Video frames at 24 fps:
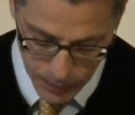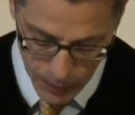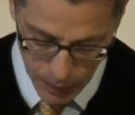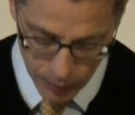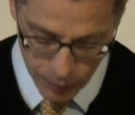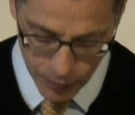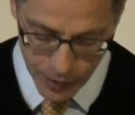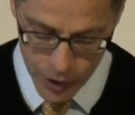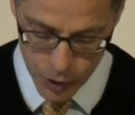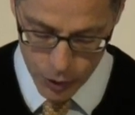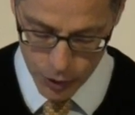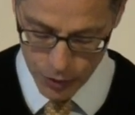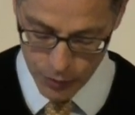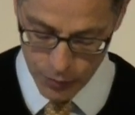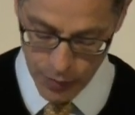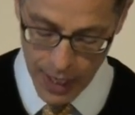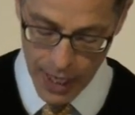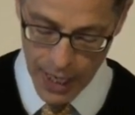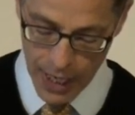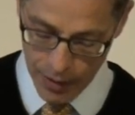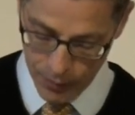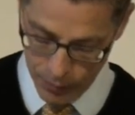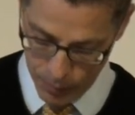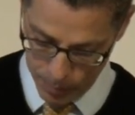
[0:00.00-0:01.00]
Ephesians
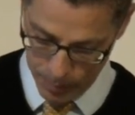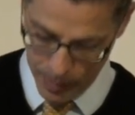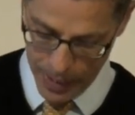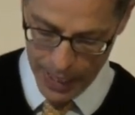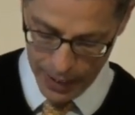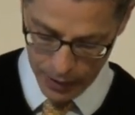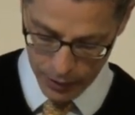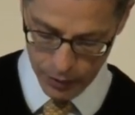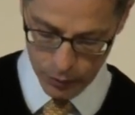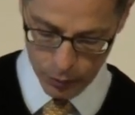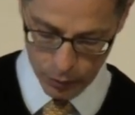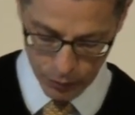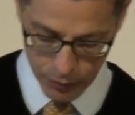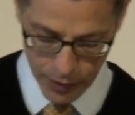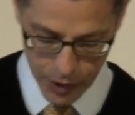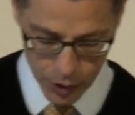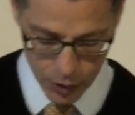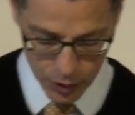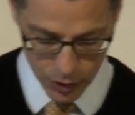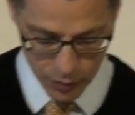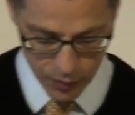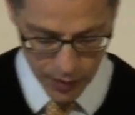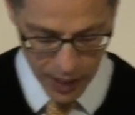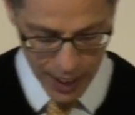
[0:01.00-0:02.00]
5, back to
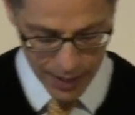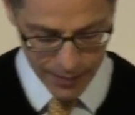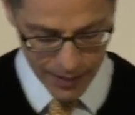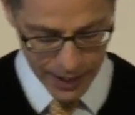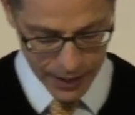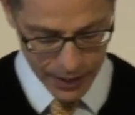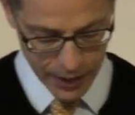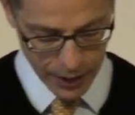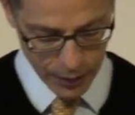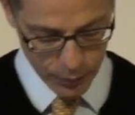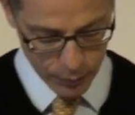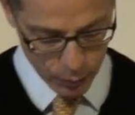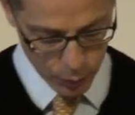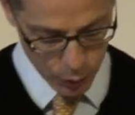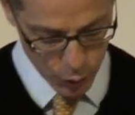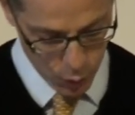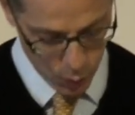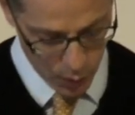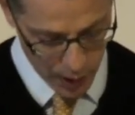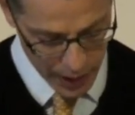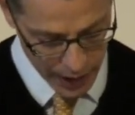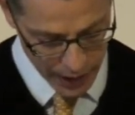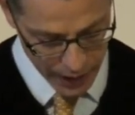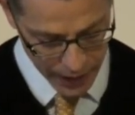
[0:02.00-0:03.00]
Ephesians 5, 18 through
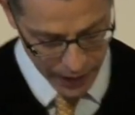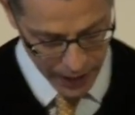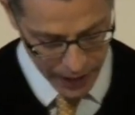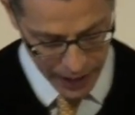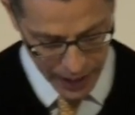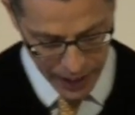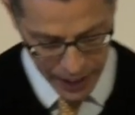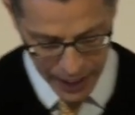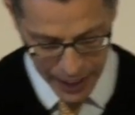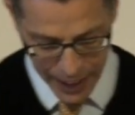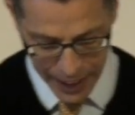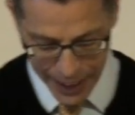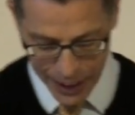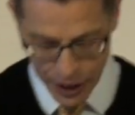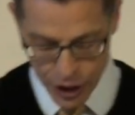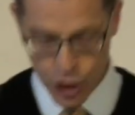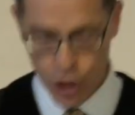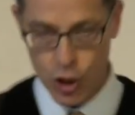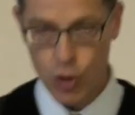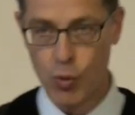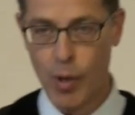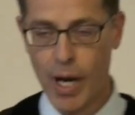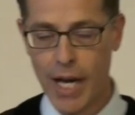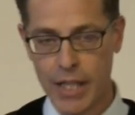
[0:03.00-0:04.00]
20, it
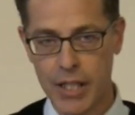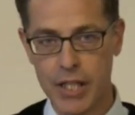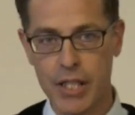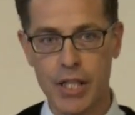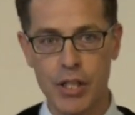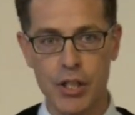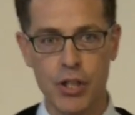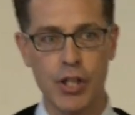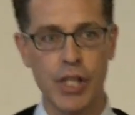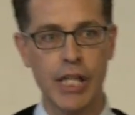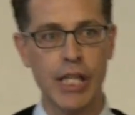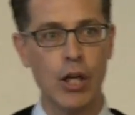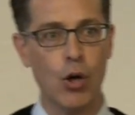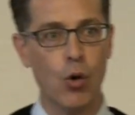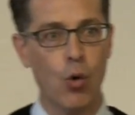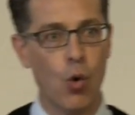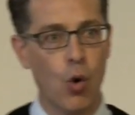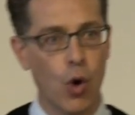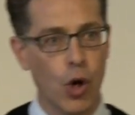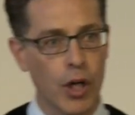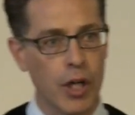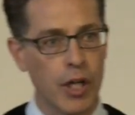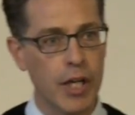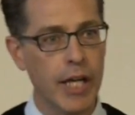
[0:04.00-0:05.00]
stresses the
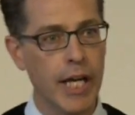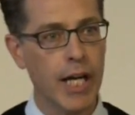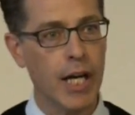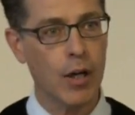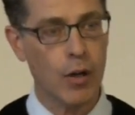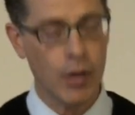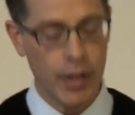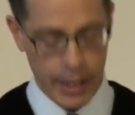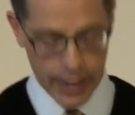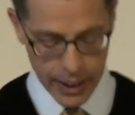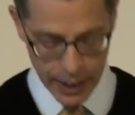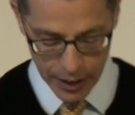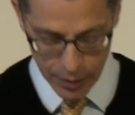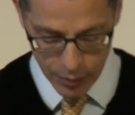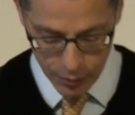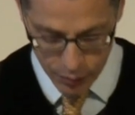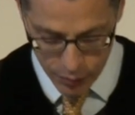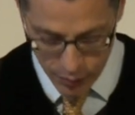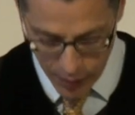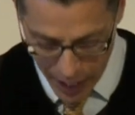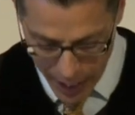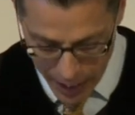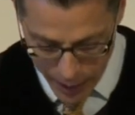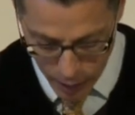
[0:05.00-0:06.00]
ordinary
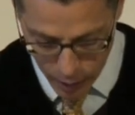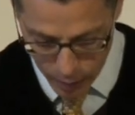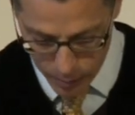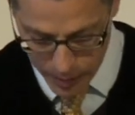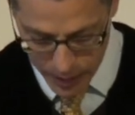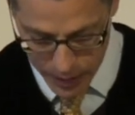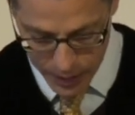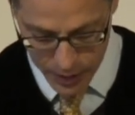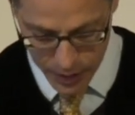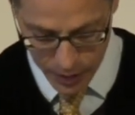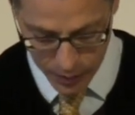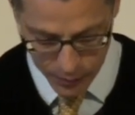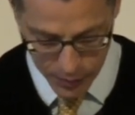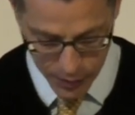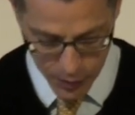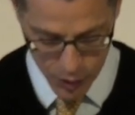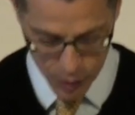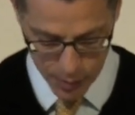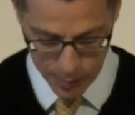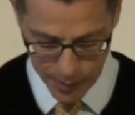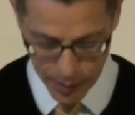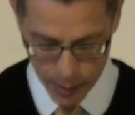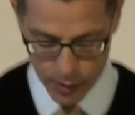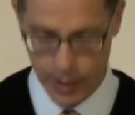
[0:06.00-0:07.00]
environment of the
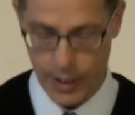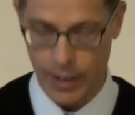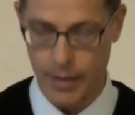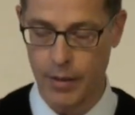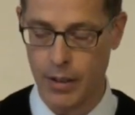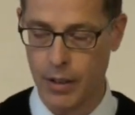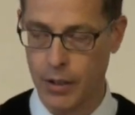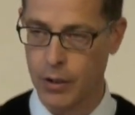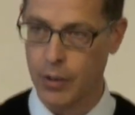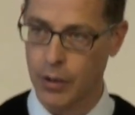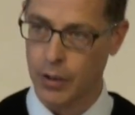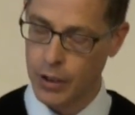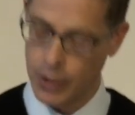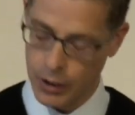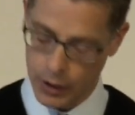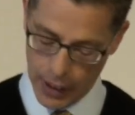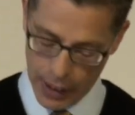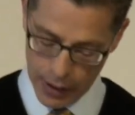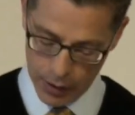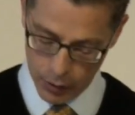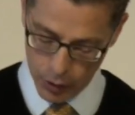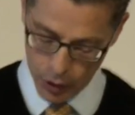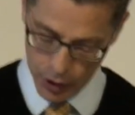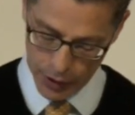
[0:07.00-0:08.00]
Spirit. You, you
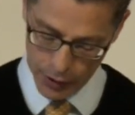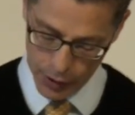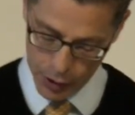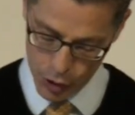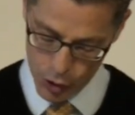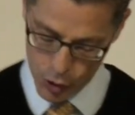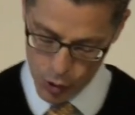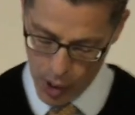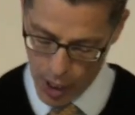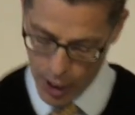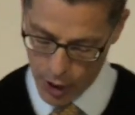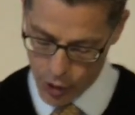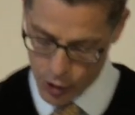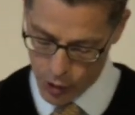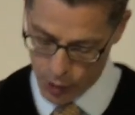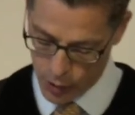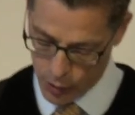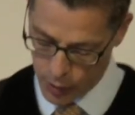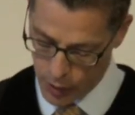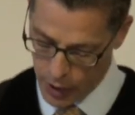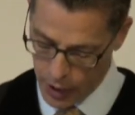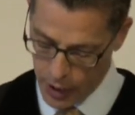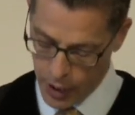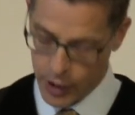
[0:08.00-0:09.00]
kind of look at the
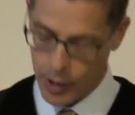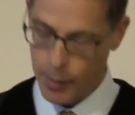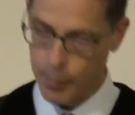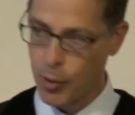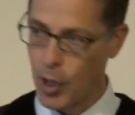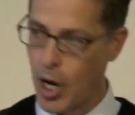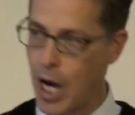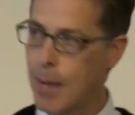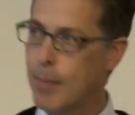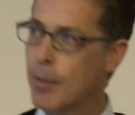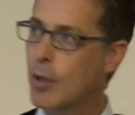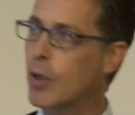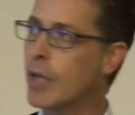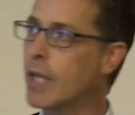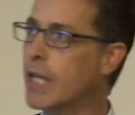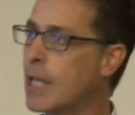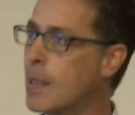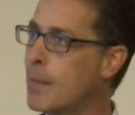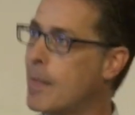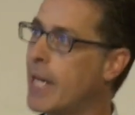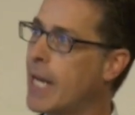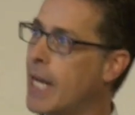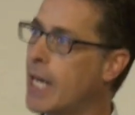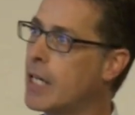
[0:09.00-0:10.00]
structure. The primary
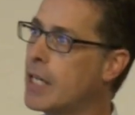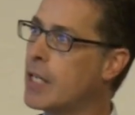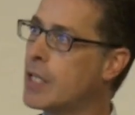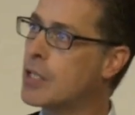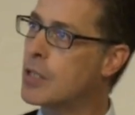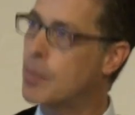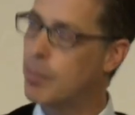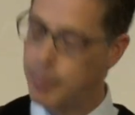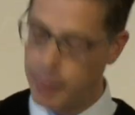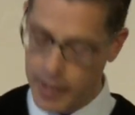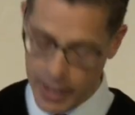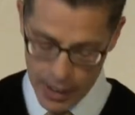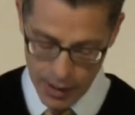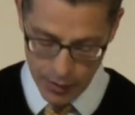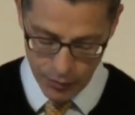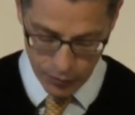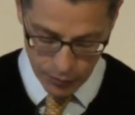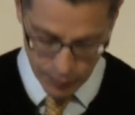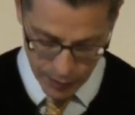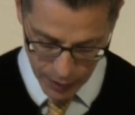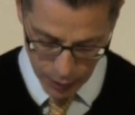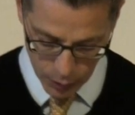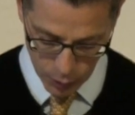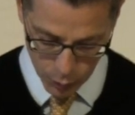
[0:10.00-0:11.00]
command is be
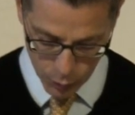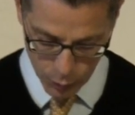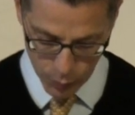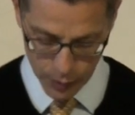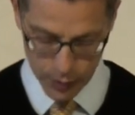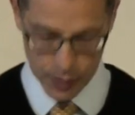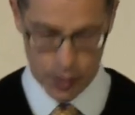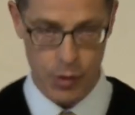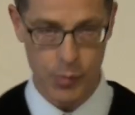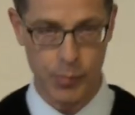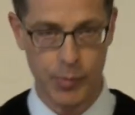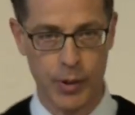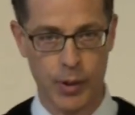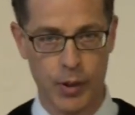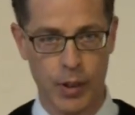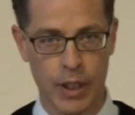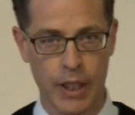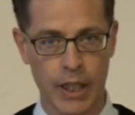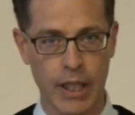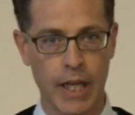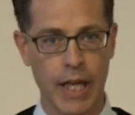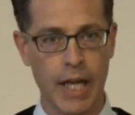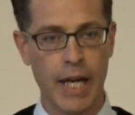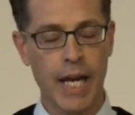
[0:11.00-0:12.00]
filled with the
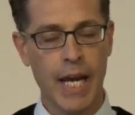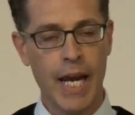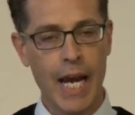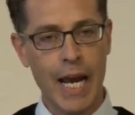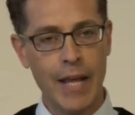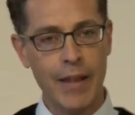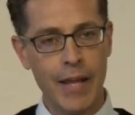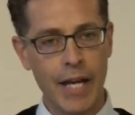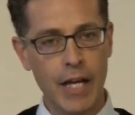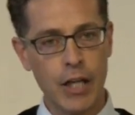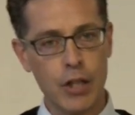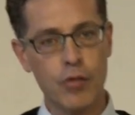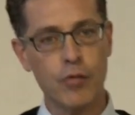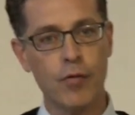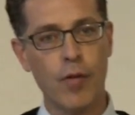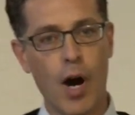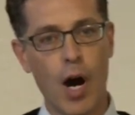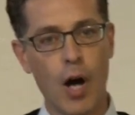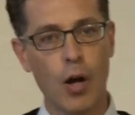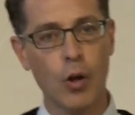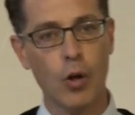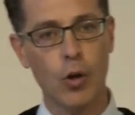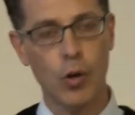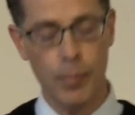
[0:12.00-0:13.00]
Spirit. And then it's
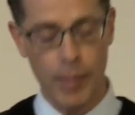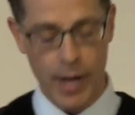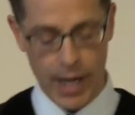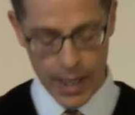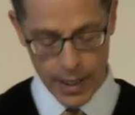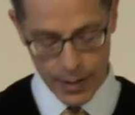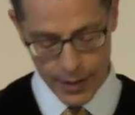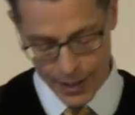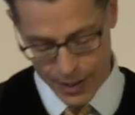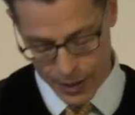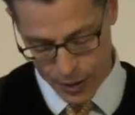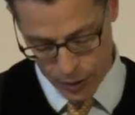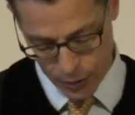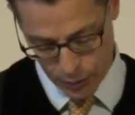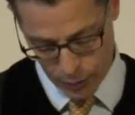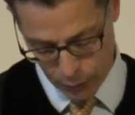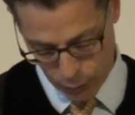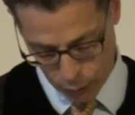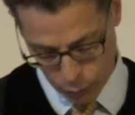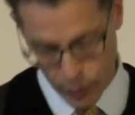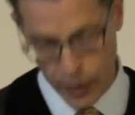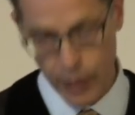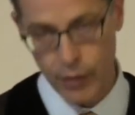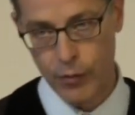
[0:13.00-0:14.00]
followed by these
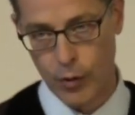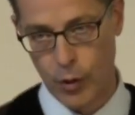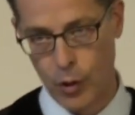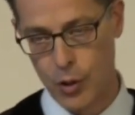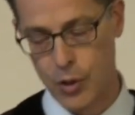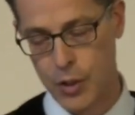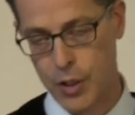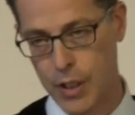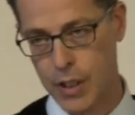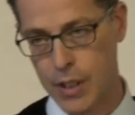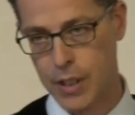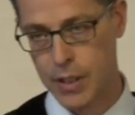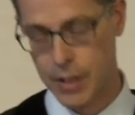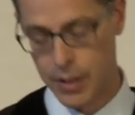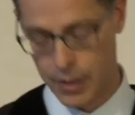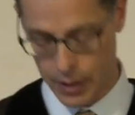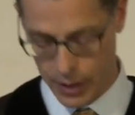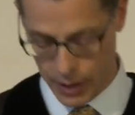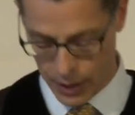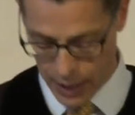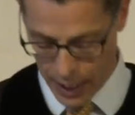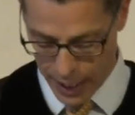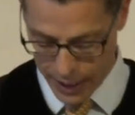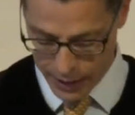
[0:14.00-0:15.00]
three verses,
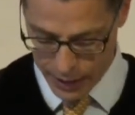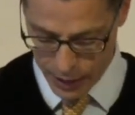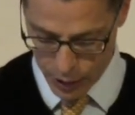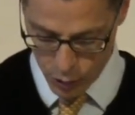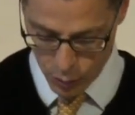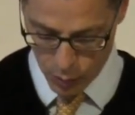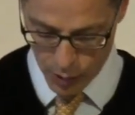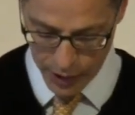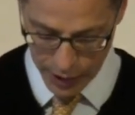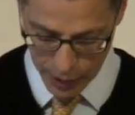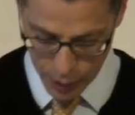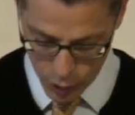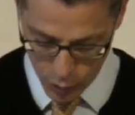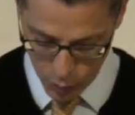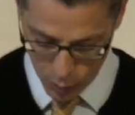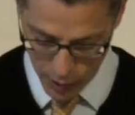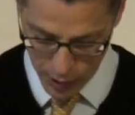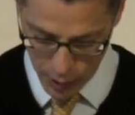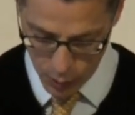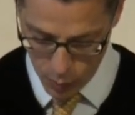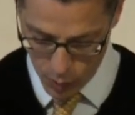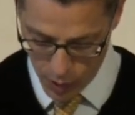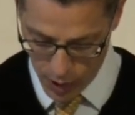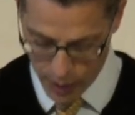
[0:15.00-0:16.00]
19, 20, and
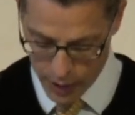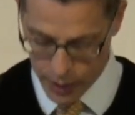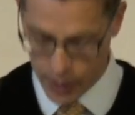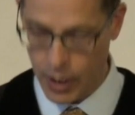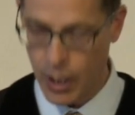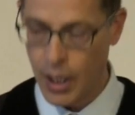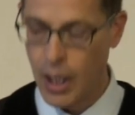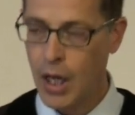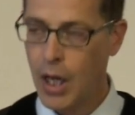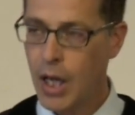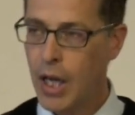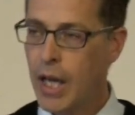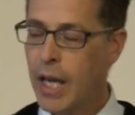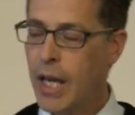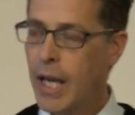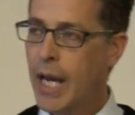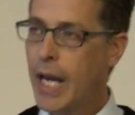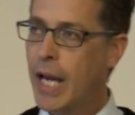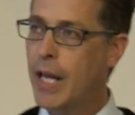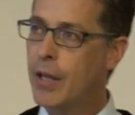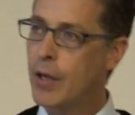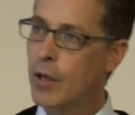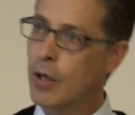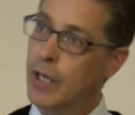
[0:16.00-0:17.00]
21.
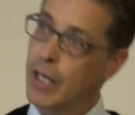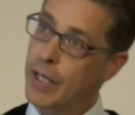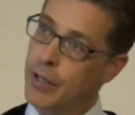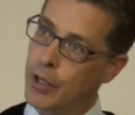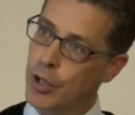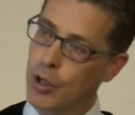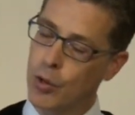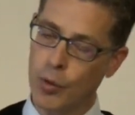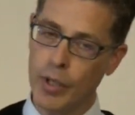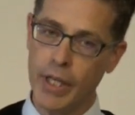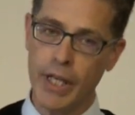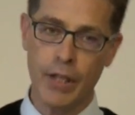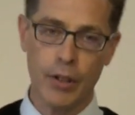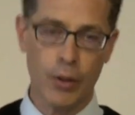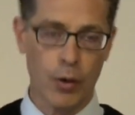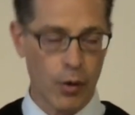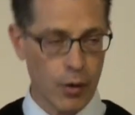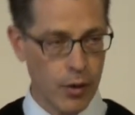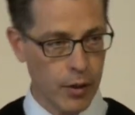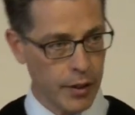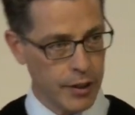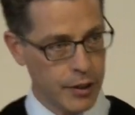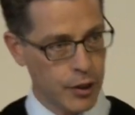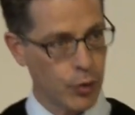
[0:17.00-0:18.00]
And there, in the Greek, there
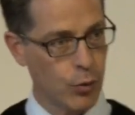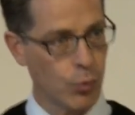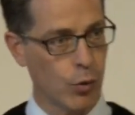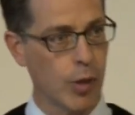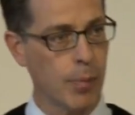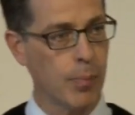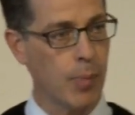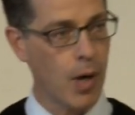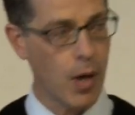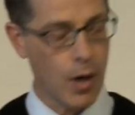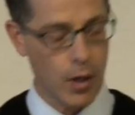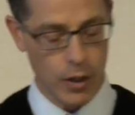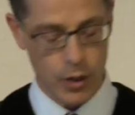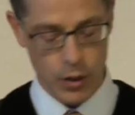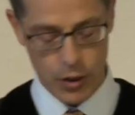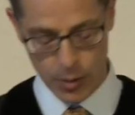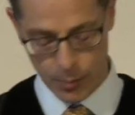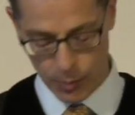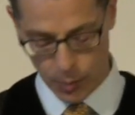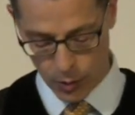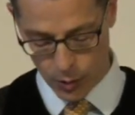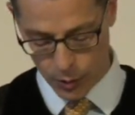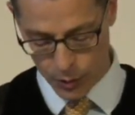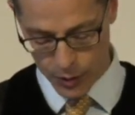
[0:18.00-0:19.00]
are these three
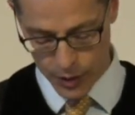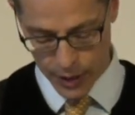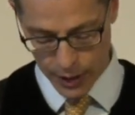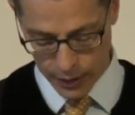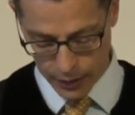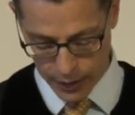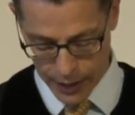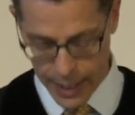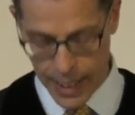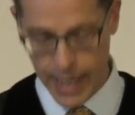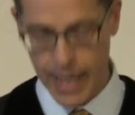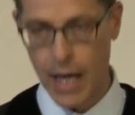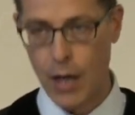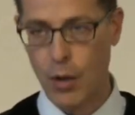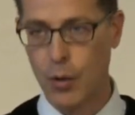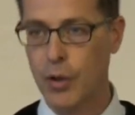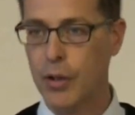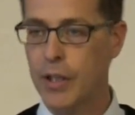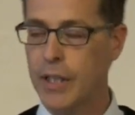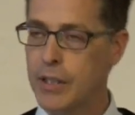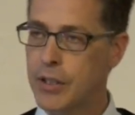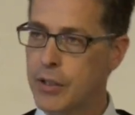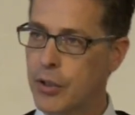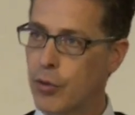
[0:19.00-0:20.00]
participles that lay
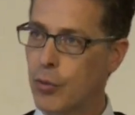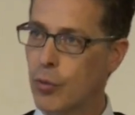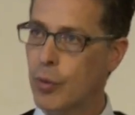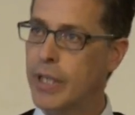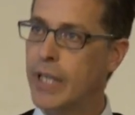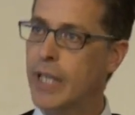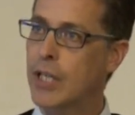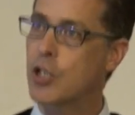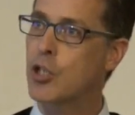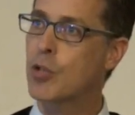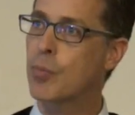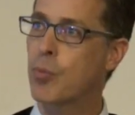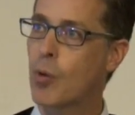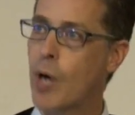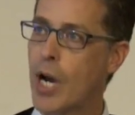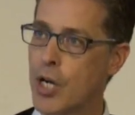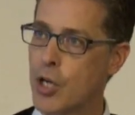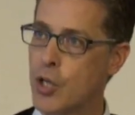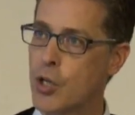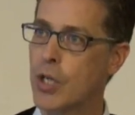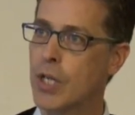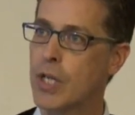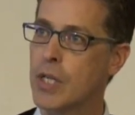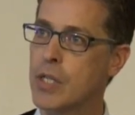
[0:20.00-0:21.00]
out these three
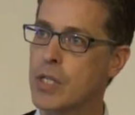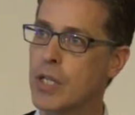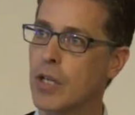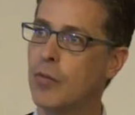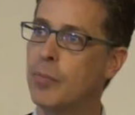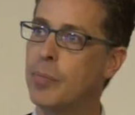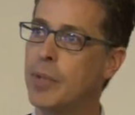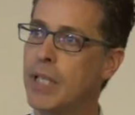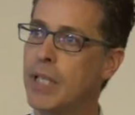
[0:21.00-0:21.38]
expressions of